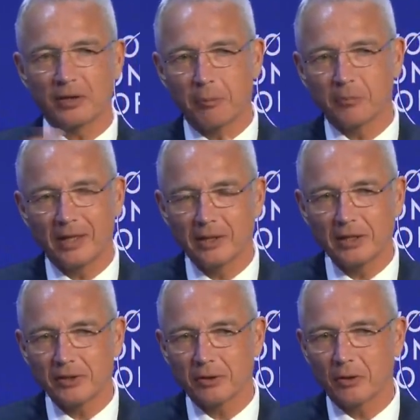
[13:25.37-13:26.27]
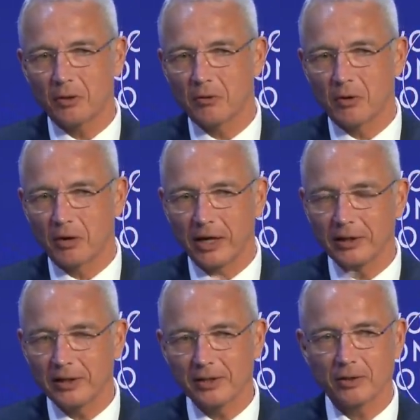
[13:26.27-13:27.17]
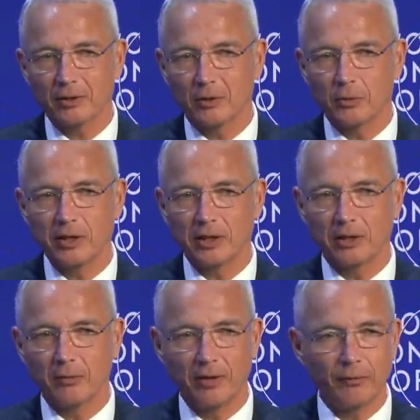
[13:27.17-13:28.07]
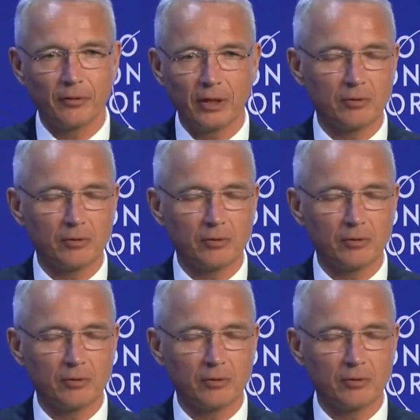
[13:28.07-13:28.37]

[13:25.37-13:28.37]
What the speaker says: some 10 years ago or 8 years ago here at the WEFT,